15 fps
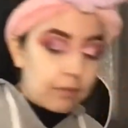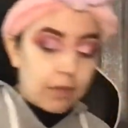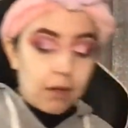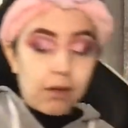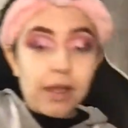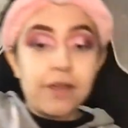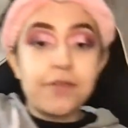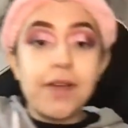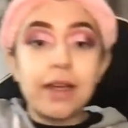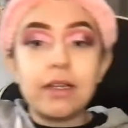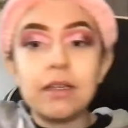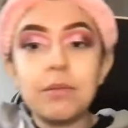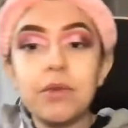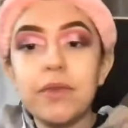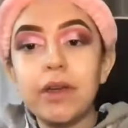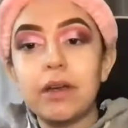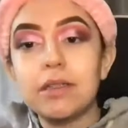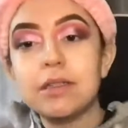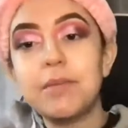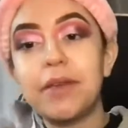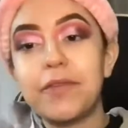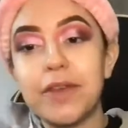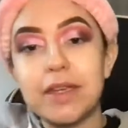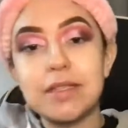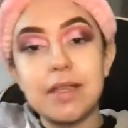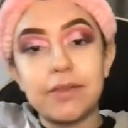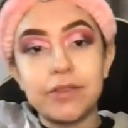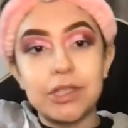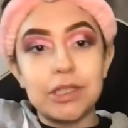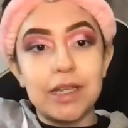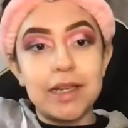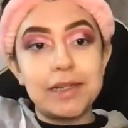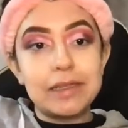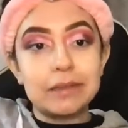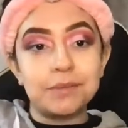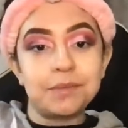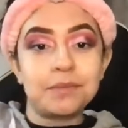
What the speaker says: Okay, finally moving on to my face after like